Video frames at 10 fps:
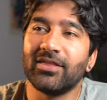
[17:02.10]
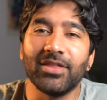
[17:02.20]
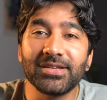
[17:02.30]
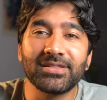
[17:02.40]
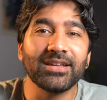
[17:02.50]

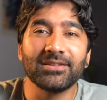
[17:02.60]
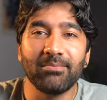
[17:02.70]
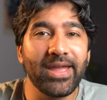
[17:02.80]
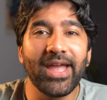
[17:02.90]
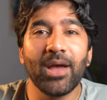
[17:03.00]
these things
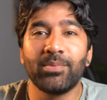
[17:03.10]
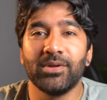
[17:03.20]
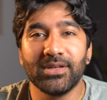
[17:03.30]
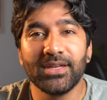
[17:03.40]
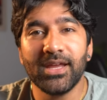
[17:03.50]
may
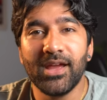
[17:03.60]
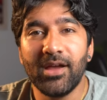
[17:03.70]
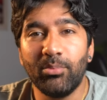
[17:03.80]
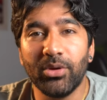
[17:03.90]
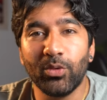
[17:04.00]
happen,
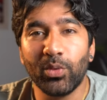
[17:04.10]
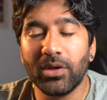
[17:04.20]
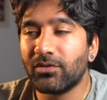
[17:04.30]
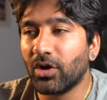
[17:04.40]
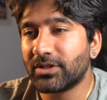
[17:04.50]
but
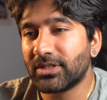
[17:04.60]
we've kind